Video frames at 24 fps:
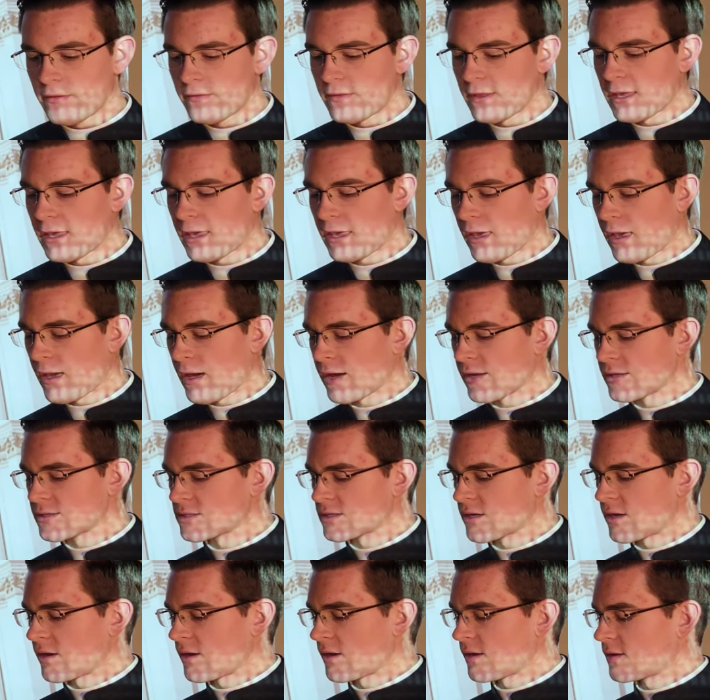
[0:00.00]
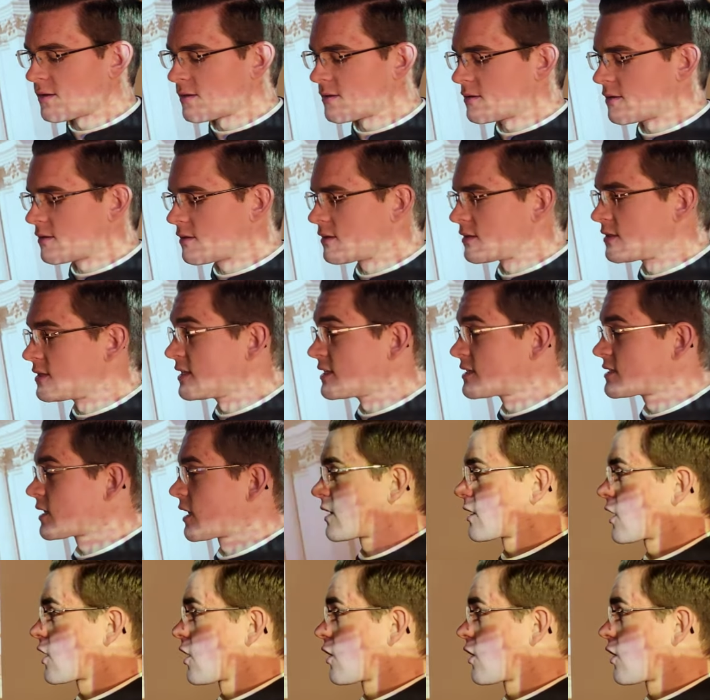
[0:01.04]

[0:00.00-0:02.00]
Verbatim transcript: the Chiesa di San